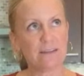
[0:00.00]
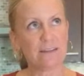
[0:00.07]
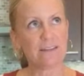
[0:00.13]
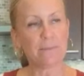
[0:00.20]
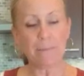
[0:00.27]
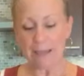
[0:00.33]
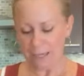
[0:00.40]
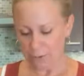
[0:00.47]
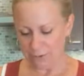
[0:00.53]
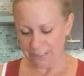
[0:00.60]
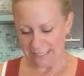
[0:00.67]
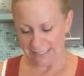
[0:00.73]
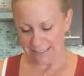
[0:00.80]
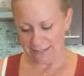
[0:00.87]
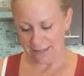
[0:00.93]
the bagel
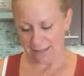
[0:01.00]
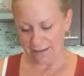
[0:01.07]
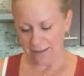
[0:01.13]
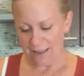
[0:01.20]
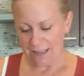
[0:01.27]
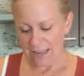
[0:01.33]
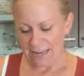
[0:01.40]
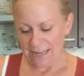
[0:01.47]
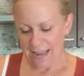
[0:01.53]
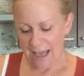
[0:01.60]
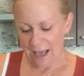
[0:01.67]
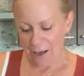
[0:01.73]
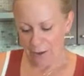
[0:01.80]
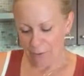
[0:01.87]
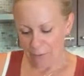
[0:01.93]
seasoning.
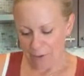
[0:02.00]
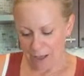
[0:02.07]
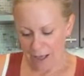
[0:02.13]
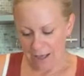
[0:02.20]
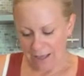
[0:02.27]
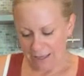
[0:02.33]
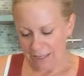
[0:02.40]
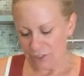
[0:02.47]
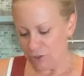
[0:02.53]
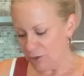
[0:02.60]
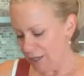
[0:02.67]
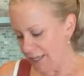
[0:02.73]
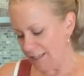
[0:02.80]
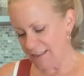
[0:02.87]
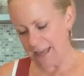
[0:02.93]
Now, and you
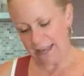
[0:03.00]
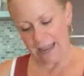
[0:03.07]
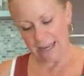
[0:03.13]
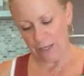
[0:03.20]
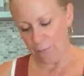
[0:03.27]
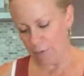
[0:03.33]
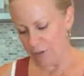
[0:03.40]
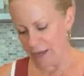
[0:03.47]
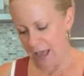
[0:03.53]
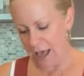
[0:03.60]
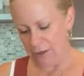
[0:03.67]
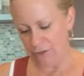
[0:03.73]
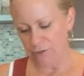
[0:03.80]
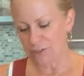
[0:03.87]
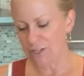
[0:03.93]
can get that anywhere
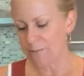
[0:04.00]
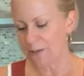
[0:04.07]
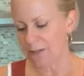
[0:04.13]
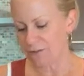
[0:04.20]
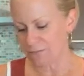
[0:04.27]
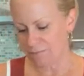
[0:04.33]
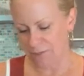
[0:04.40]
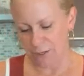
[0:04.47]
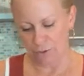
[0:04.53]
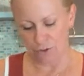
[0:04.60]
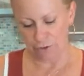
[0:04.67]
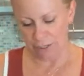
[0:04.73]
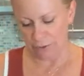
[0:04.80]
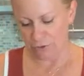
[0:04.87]
now. It used to be, Trader